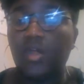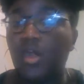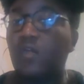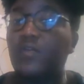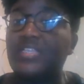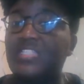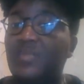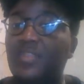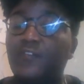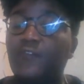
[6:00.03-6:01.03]
it will
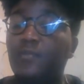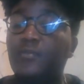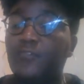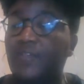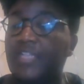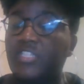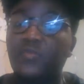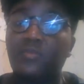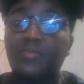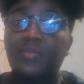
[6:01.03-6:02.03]
always be in the form of a
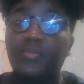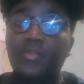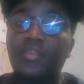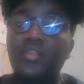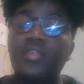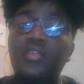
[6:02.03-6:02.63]
fraction. Remember,